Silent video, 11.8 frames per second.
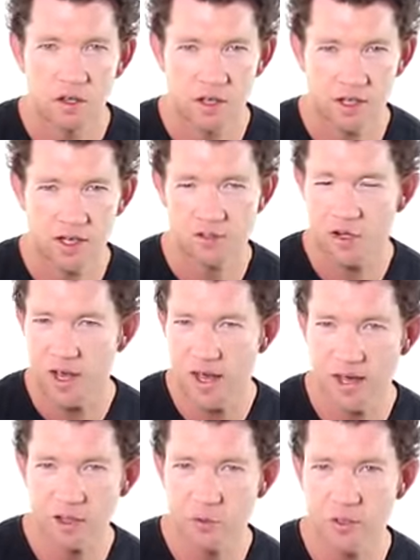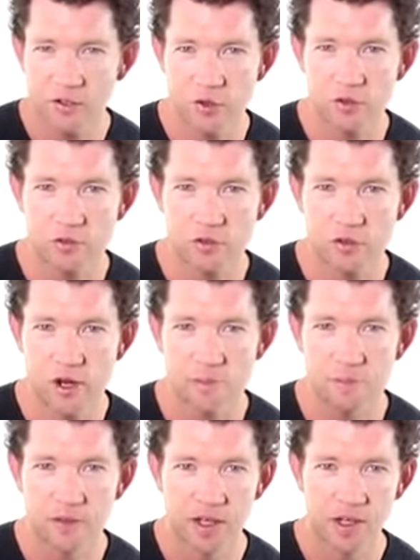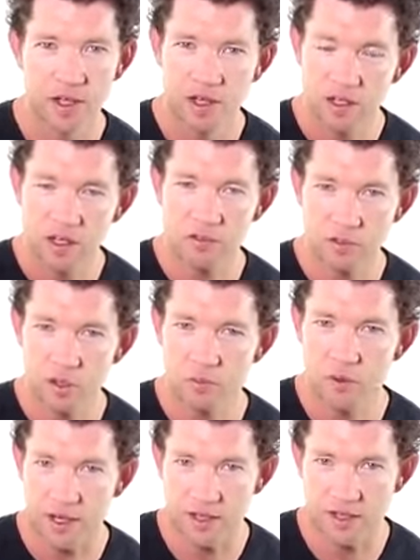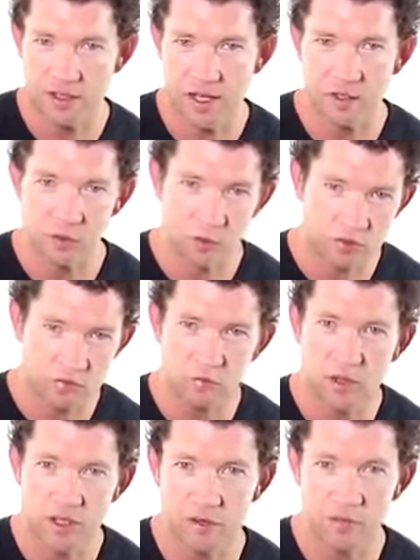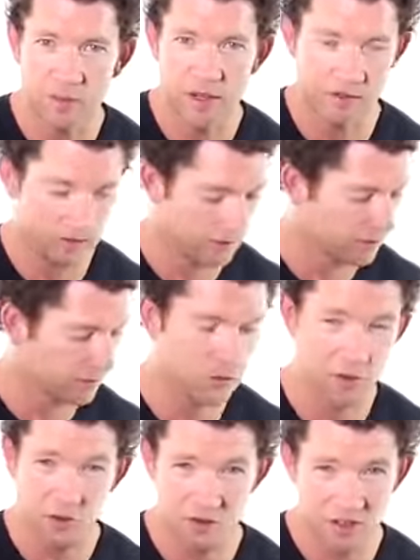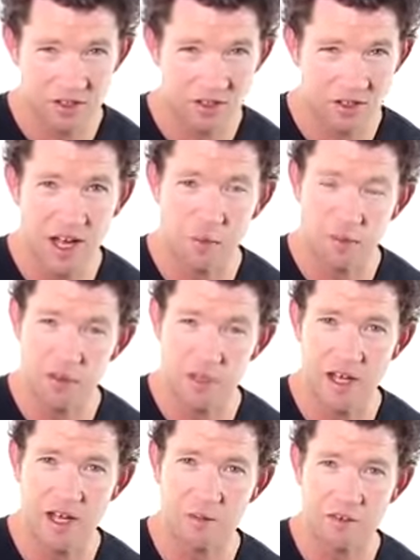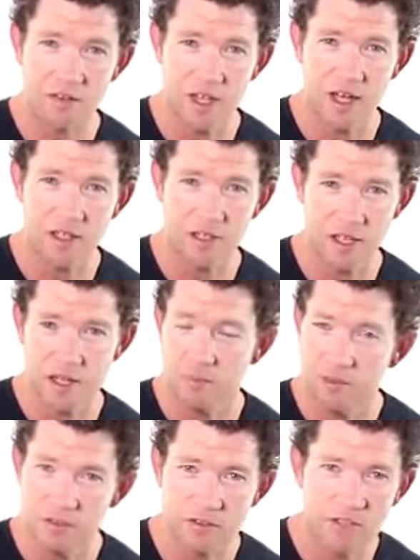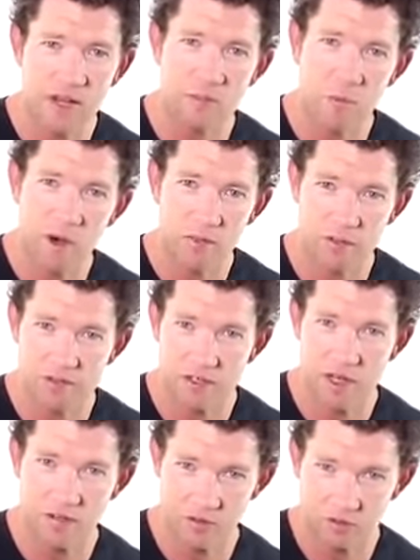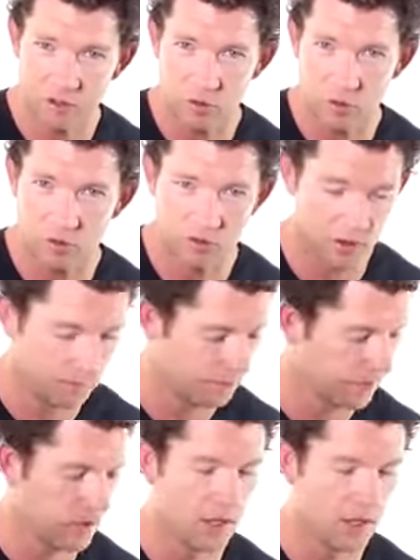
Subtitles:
Okay, so how do we do the strum? Let's go and break it down into its really, really basics. So it's going to start with a down, miss, down, down, up, the same way we start the slow rock strum.